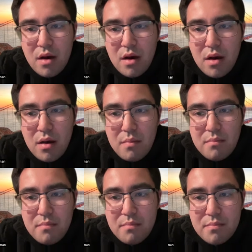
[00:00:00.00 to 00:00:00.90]

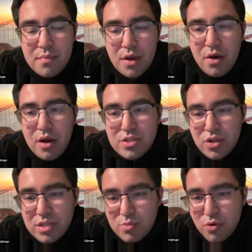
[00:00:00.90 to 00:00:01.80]
Um. All right,
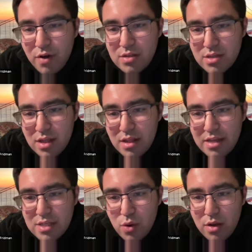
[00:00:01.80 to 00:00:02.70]
so let's move on to the
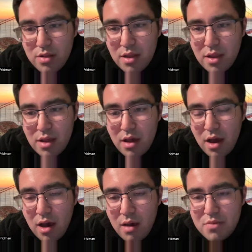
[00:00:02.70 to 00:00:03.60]
next one.
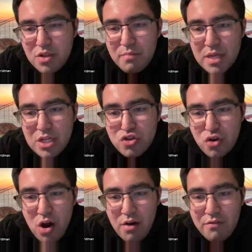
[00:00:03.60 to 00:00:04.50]
Um,
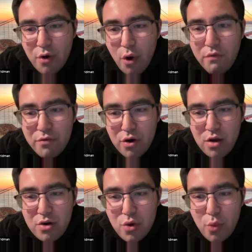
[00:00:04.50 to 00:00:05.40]
Dimitrov over
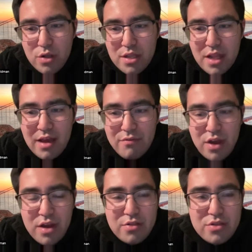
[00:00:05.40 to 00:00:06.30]
under one and a half
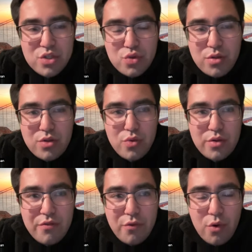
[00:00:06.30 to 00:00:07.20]
titles in
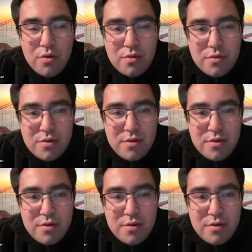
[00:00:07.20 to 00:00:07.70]
2024.